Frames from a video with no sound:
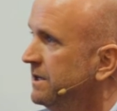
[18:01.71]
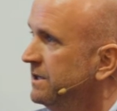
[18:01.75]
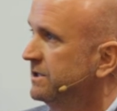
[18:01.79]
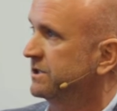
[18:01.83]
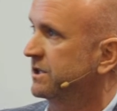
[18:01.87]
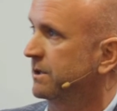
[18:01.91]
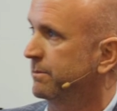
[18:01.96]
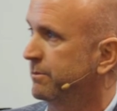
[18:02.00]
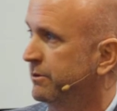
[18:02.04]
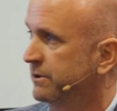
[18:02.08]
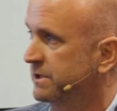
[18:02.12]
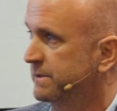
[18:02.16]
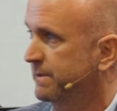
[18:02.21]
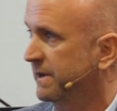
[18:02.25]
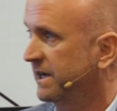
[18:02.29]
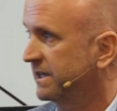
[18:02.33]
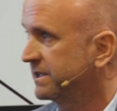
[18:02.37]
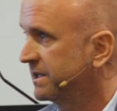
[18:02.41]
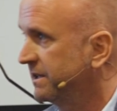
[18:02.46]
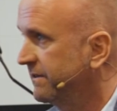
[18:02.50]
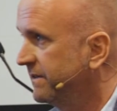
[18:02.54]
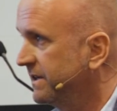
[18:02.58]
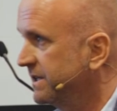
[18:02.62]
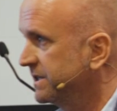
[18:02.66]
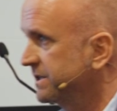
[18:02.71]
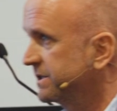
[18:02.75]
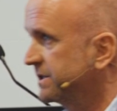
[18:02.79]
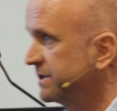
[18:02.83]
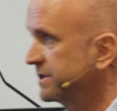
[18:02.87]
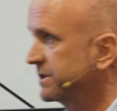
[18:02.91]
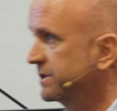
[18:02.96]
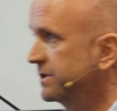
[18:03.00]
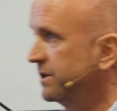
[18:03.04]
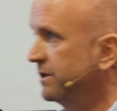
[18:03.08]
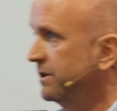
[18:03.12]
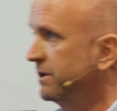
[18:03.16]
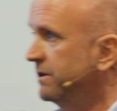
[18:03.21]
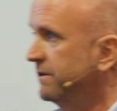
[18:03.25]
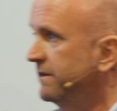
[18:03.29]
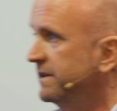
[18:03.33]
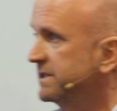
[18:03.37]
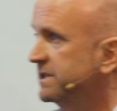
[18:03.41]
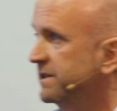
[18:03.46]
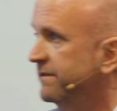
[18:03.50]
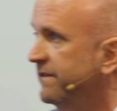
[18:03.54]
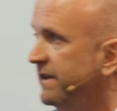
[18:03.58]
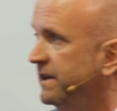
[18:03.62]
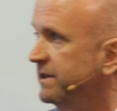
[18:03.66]
So the perspective is to serve
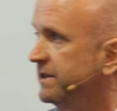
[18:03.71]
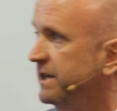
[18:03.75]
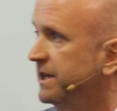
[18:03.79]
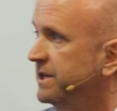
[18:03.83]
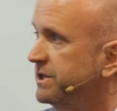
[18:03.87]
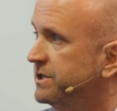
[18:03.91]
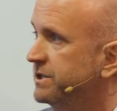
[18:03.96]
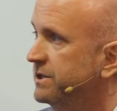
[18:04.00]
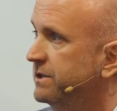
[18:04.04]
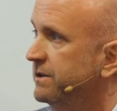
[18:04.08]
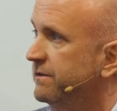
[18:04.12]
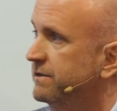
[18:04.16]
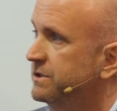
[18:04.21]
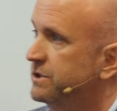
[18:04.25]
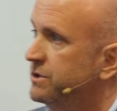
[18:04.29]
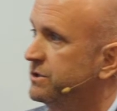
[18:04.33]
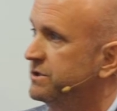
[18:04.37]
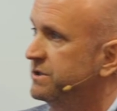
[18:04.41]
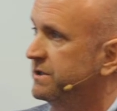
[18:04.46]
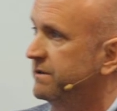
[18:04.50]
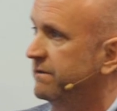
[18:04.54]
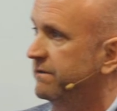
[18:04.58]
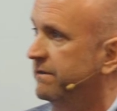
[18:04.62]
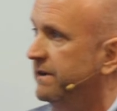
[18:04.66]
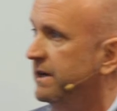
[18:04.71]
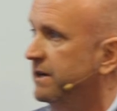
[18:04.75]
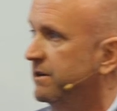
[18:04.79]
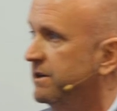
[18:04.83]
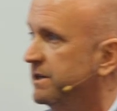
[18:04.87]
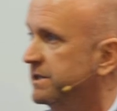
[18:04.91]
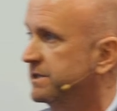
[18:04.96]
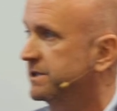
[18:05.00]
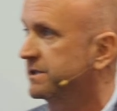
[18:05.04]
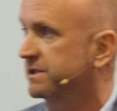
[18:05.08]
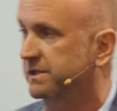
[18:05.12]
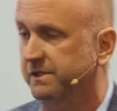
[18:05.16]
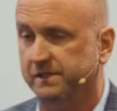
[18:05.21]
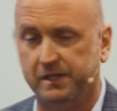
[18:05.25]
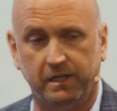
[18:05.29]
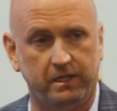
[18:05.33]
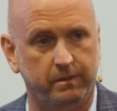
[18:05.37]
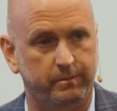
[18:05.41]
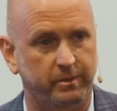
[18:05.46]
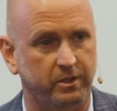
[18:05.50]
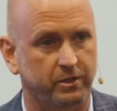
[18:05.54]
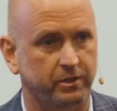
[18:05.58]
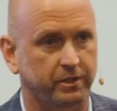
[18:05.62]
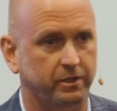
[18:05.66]
as a foundation of choosing various
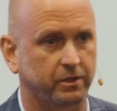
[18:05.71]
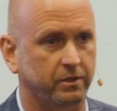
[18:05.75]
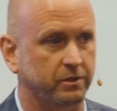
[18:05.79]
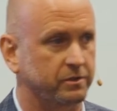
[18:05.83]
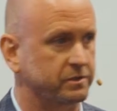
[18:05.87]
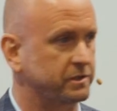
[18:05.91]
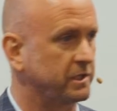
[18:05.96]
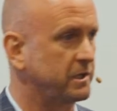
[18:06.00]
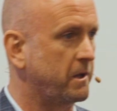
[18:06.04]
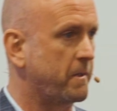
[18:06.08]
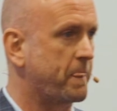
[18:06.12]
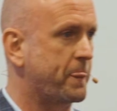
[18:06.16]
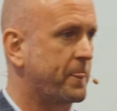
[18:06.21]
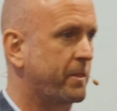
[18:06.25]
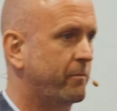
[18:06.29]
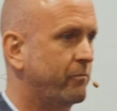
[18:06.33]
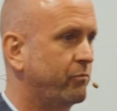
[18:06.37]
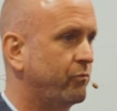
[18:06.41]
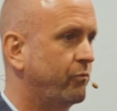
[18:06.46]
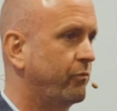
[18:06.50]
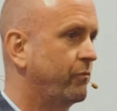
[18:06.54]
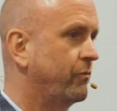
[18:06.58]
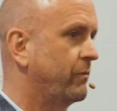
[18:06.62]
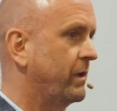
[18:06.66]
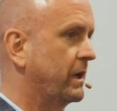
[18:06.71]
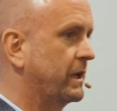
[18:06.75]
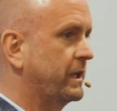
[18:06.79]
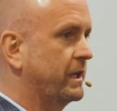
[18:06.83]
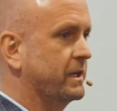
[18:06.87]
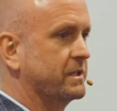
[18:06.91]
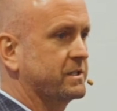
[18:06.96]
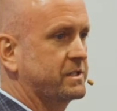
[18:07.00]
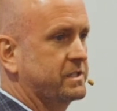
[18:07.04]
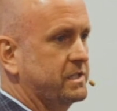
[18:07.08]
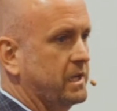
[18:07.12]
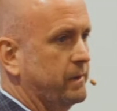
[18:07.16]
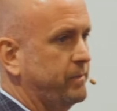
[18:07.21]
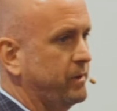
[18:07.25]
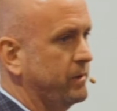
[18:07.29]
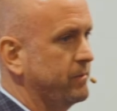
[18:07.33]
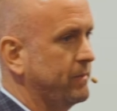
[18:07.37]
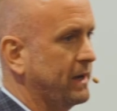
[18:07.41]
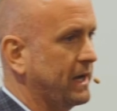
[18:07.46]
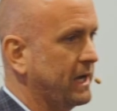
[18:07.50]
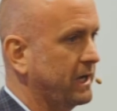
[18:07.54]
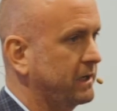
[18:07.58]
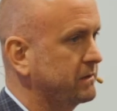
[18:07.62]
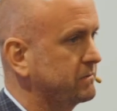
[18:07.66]
sustainability goals. Again, stepping
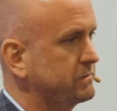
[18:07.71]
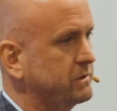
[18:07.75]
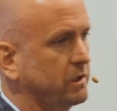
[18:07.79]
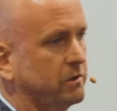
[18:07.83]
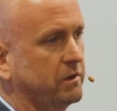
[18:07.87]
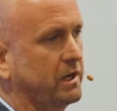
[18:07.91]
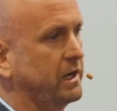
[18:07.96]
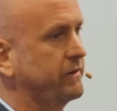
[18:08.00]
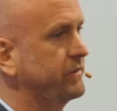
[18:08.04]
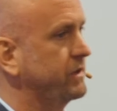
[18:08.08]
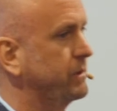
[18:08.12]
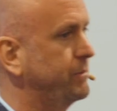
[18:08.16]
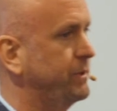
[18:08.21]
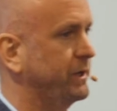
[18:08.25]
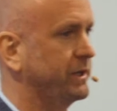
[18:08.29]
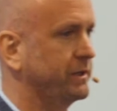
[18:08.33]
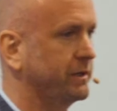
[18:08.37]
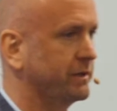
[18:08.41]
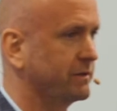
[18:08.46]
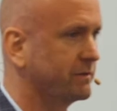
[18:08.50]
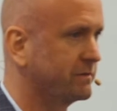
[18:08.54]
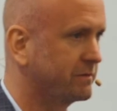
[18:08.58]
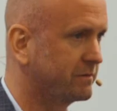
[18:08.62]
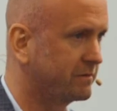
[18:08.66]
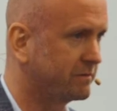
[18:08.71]
back, don't have an opinion.